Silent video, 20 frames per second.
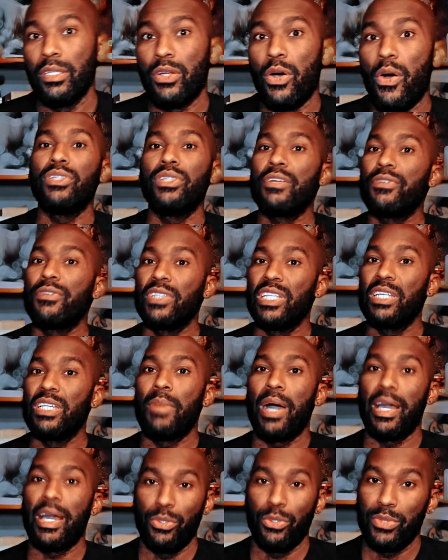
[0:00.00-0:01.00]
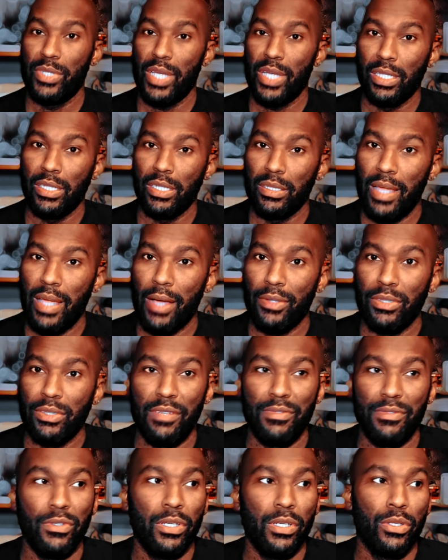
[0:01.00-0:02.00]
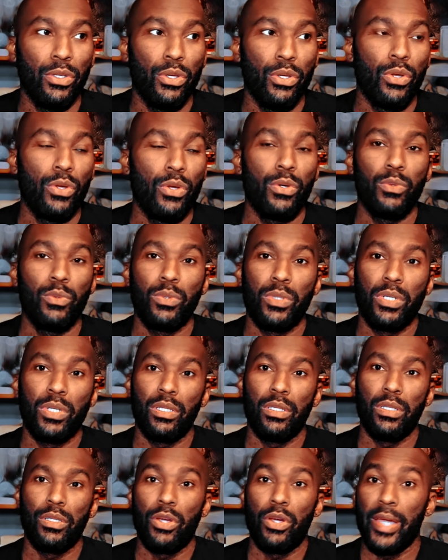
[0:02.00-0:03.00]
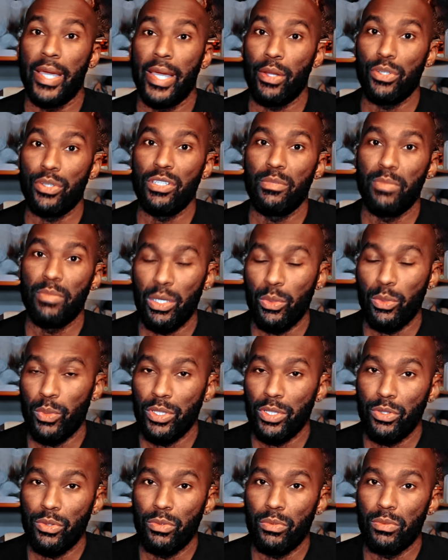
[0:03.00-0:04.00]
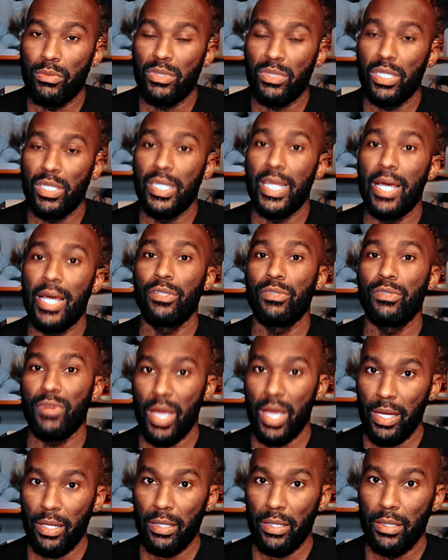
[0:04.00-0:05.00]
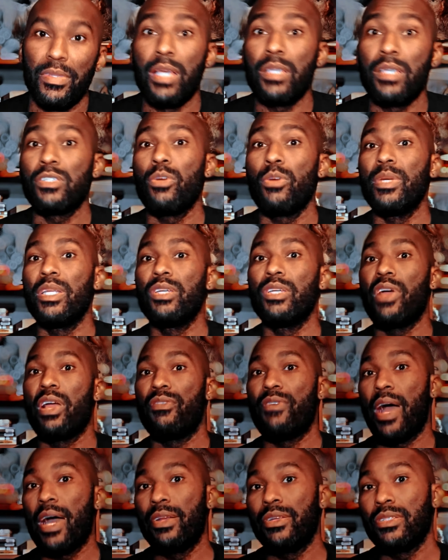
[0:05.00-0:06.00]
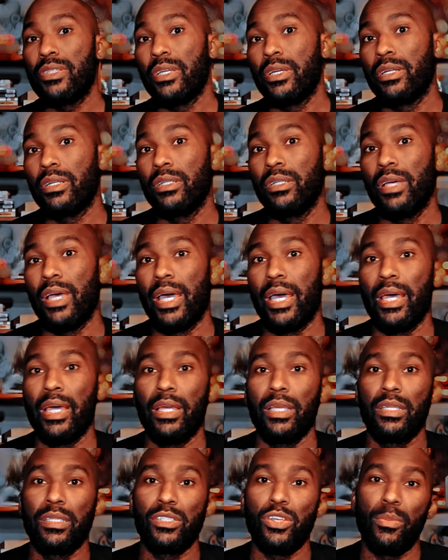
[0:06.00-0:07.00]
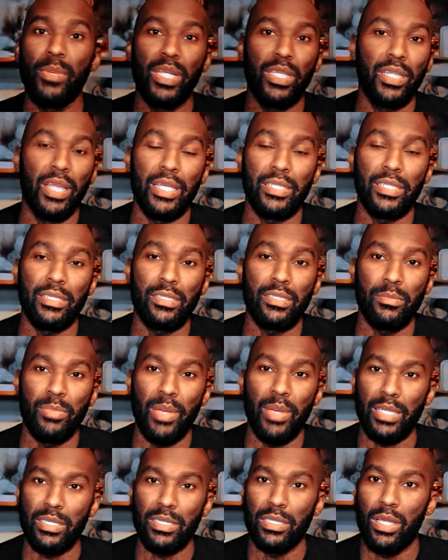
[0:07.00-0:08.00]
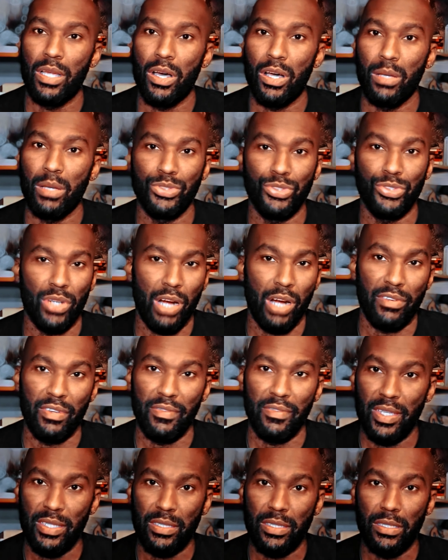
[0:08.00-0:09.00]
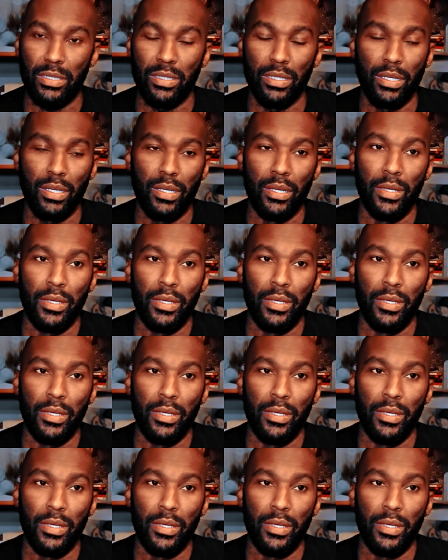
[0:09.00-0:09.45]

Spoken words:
how differently might you tell it? How different would your energy be when you sit down to write? There's so many great writers here and so many lessons to pass along. I'm sure I'll revisit